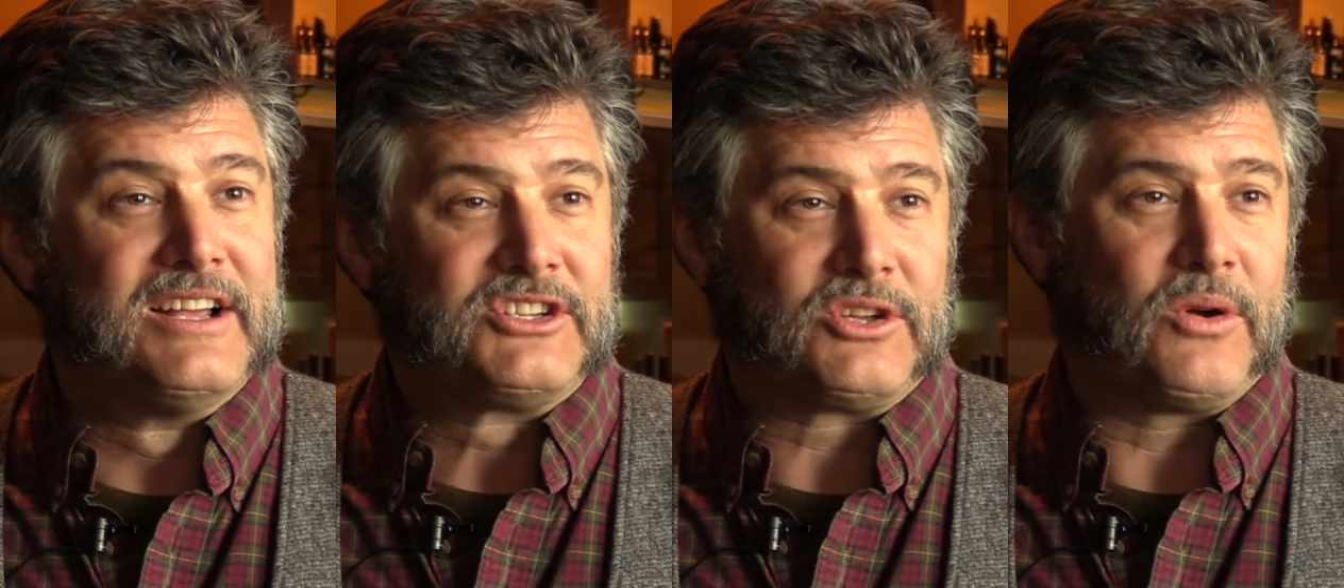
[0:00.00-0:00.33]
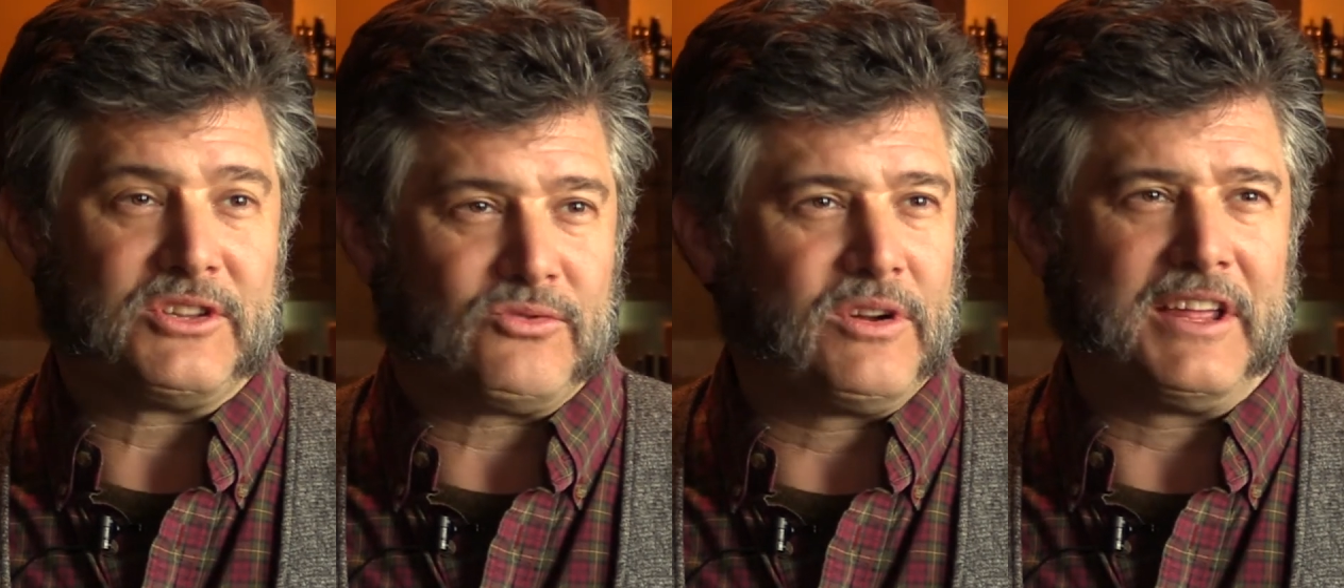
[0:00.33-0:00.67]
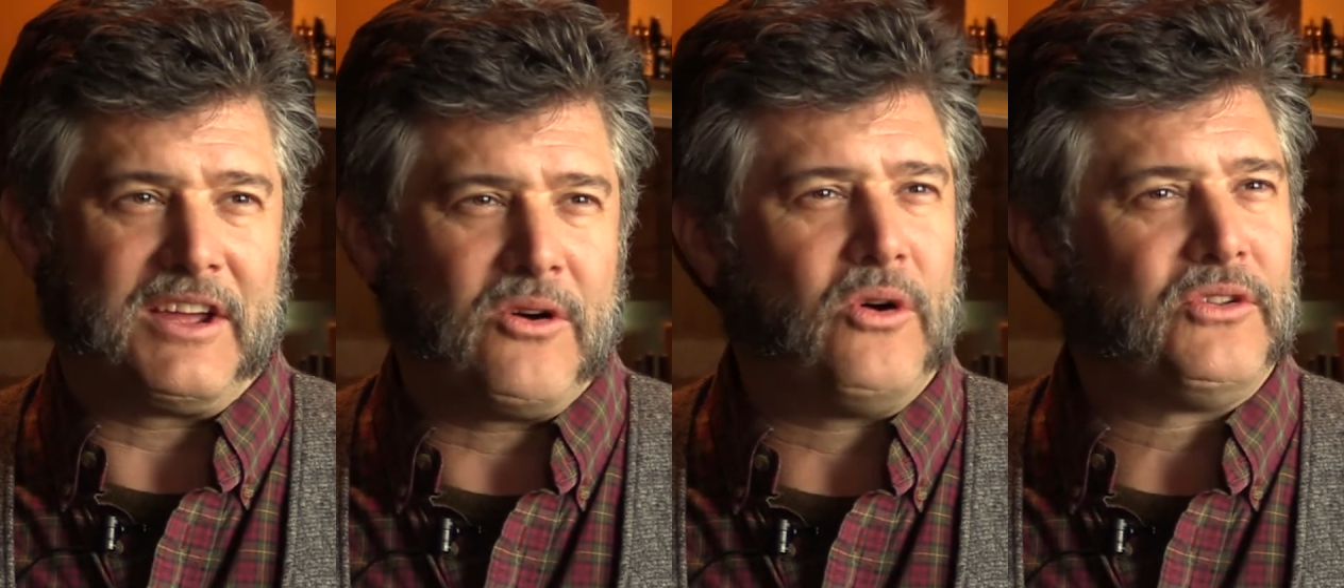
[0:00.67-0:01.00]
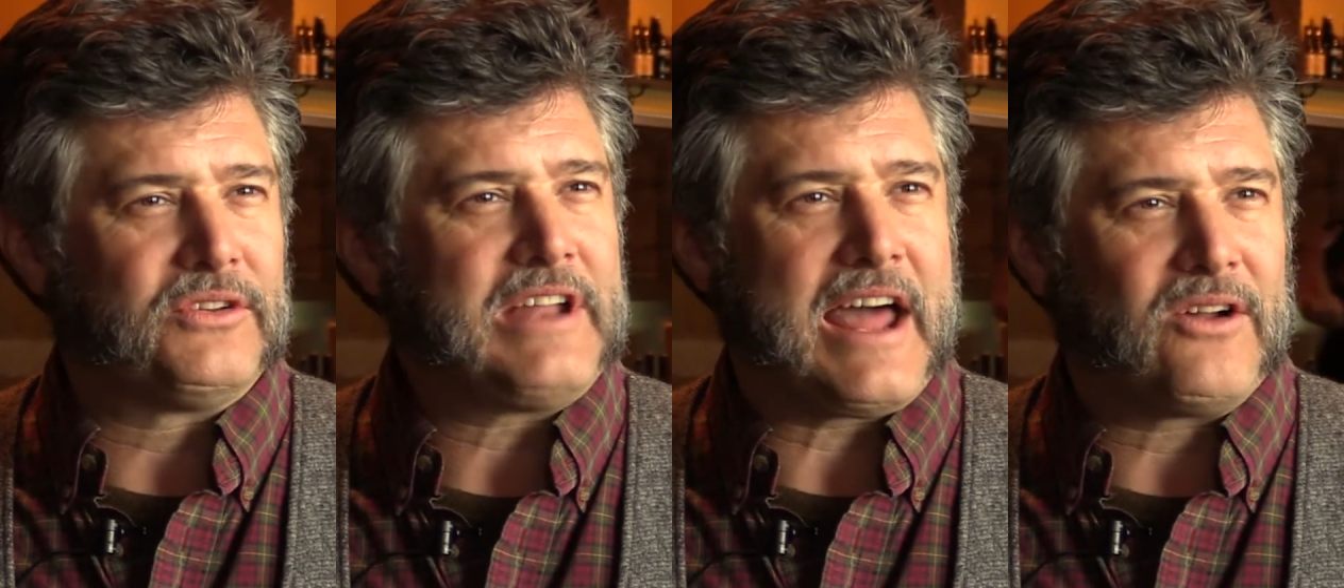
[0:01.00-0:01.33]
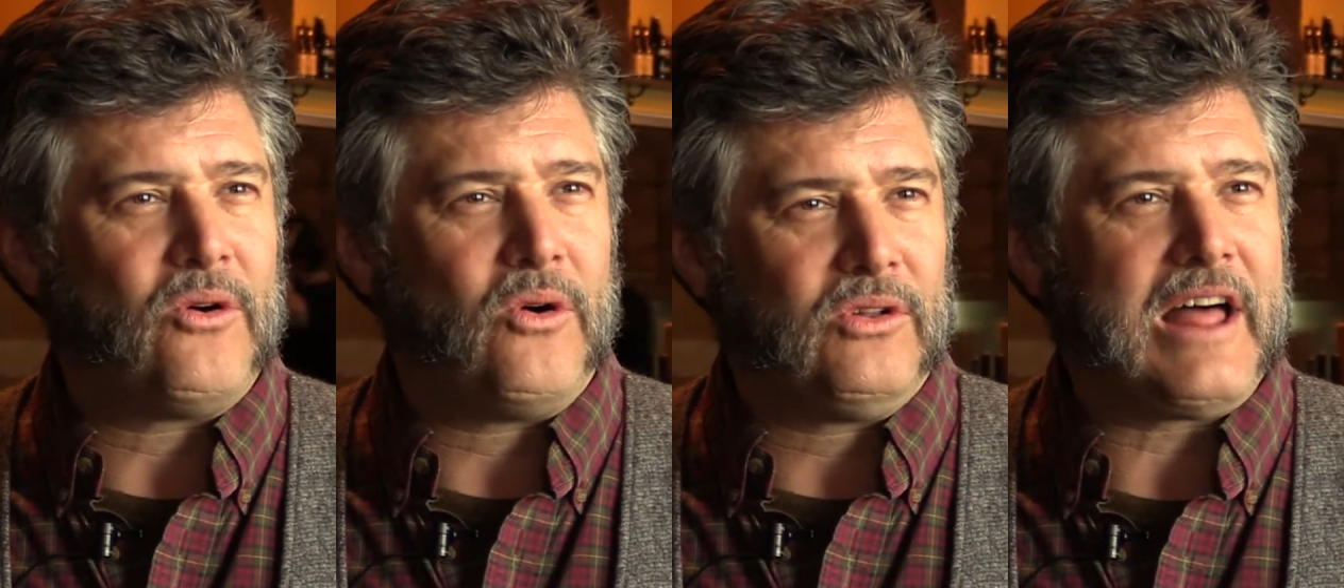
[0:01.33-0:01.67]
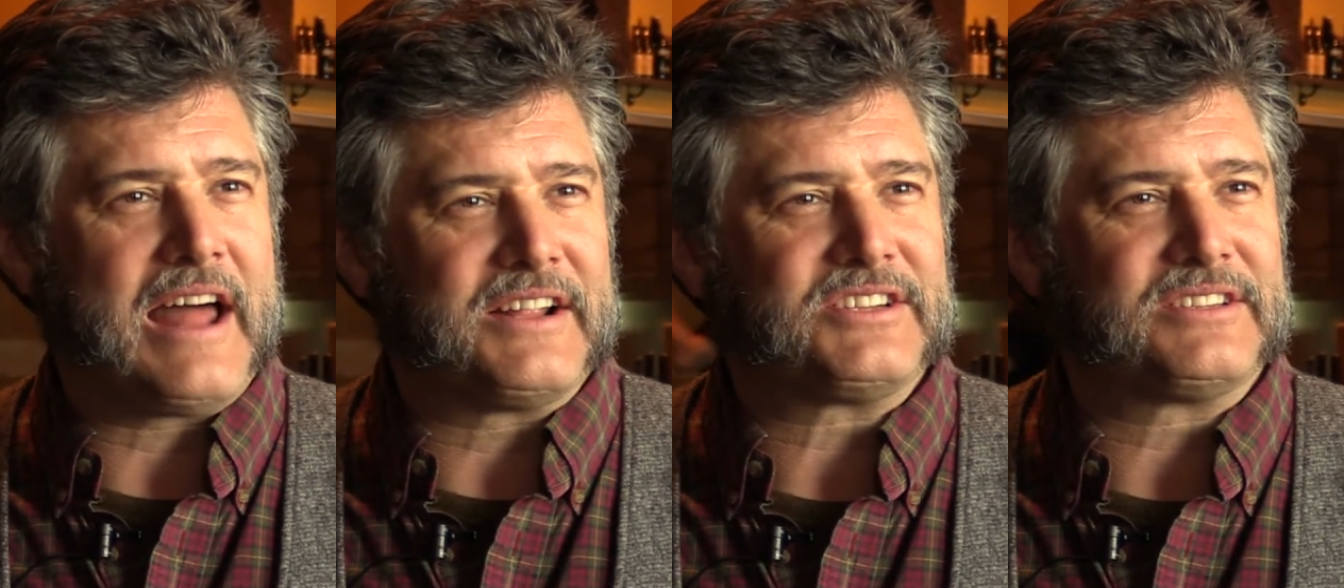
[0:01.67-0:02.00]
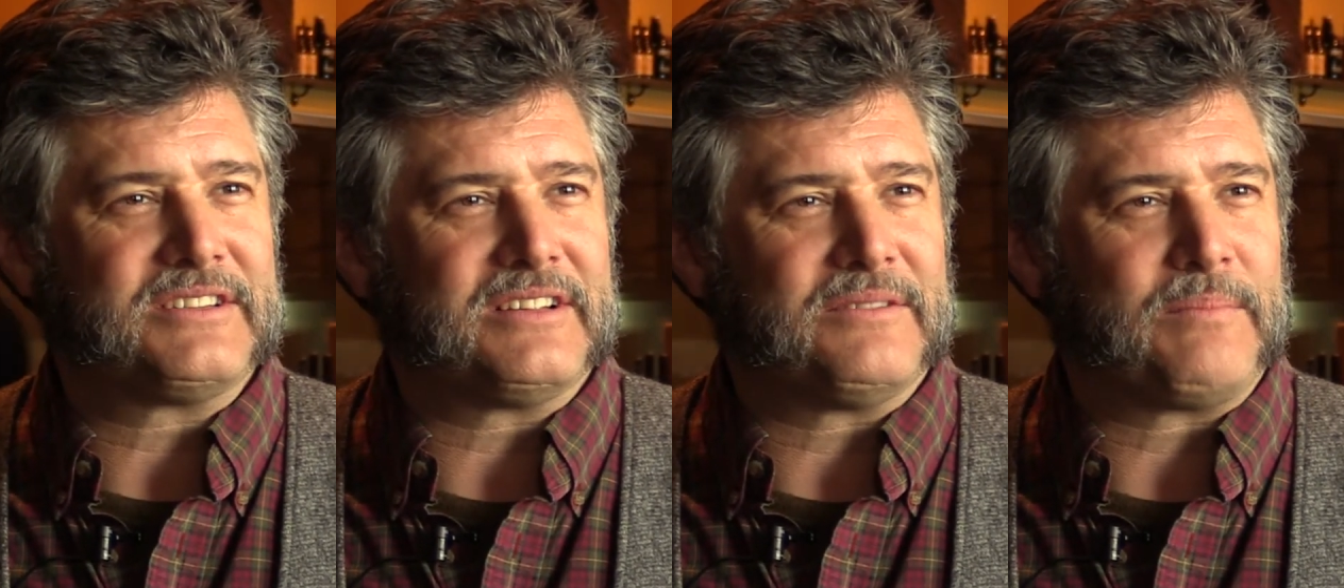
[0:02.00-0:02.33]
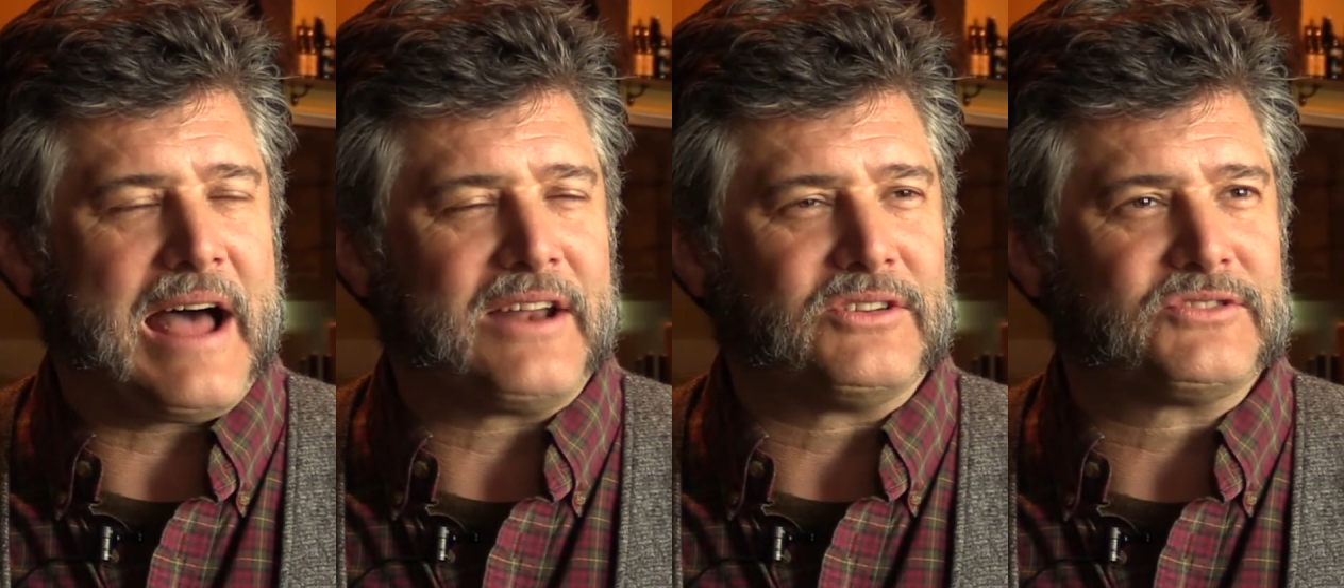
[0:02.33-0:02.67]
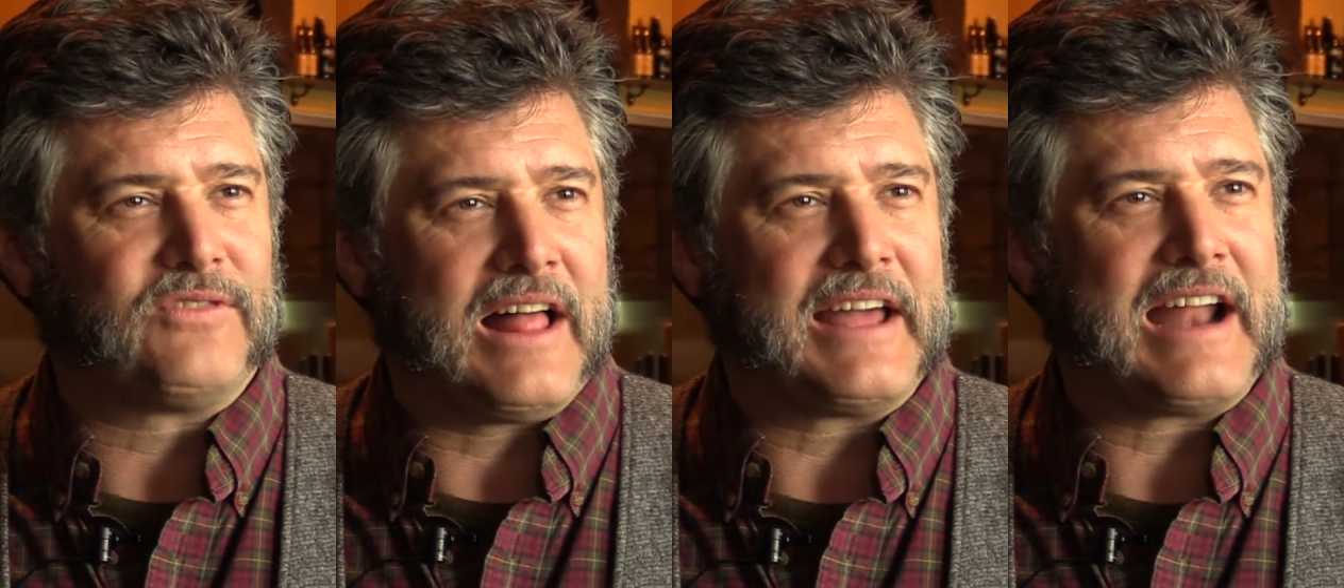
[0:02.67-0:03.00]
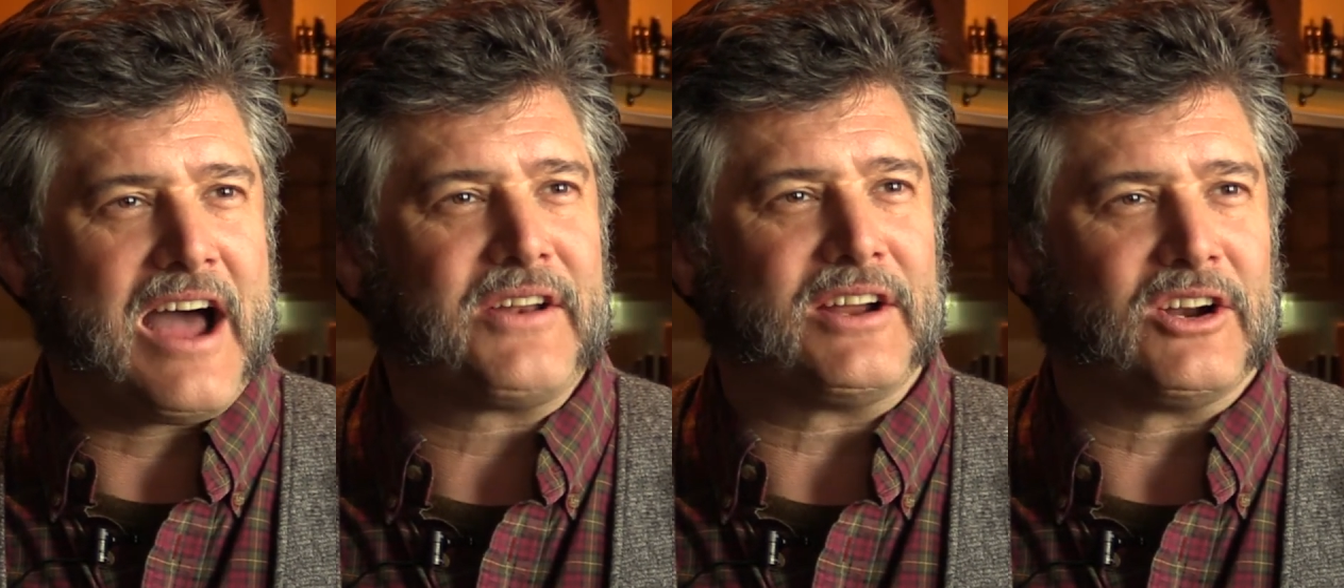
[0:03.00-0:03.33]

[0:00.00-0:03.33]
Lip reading: So it's really not a whole lot of bottles flying out